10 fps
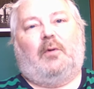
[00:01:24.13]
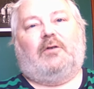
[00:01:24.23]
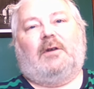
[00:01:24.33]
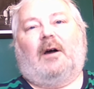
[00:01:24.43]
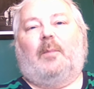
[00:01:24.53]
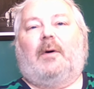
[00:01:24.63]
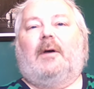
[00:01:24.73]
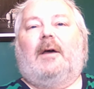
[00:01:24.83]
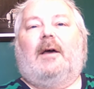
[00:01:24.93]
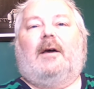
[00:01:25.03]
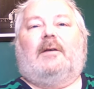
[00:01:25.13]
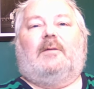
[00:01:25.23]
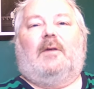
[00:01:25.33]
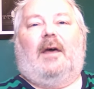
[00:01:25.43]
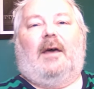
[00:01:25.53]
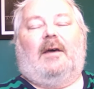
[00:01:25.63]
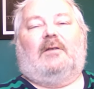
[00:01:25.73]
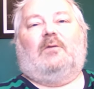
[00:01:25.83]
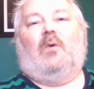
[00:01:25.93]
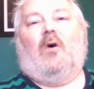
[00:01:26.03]
pushing up
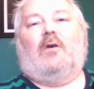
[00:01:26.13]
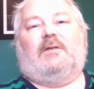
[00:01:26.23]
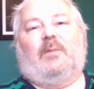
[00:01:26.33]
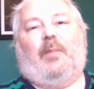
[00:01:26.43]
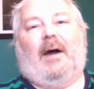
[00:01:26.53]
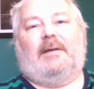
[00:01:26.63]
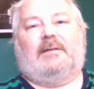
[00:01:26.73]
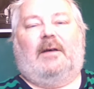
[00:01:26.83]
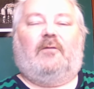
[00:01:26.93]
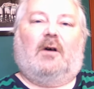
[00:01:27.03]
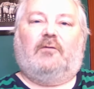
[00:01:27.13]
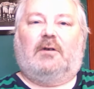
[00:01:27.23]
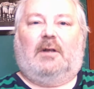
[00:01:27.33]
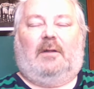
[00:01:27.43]
towards and past 700.